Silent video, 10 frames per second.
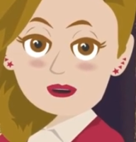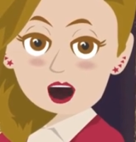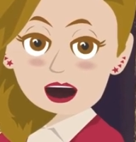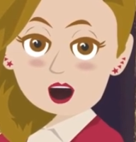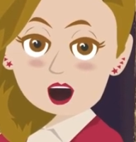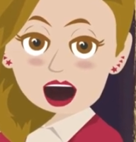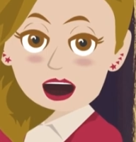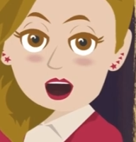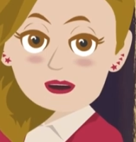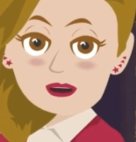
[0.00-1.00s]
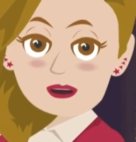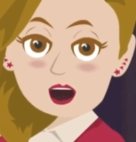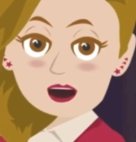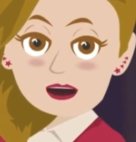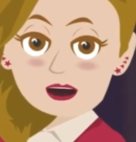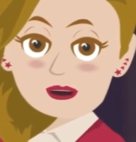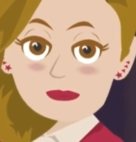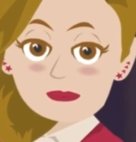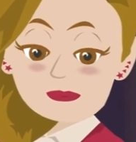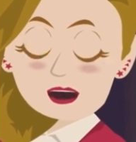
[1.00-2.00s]
where you know for sure
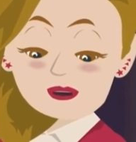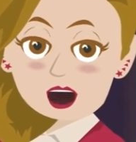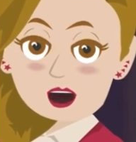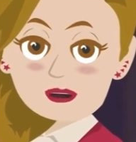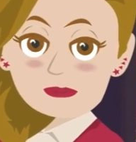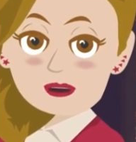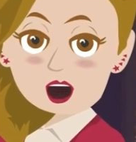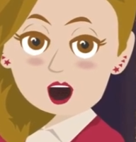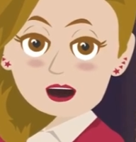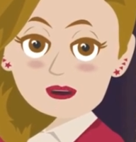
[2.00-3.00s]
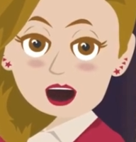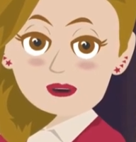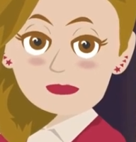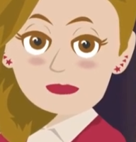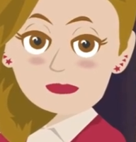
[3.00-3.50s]
that you are experiencing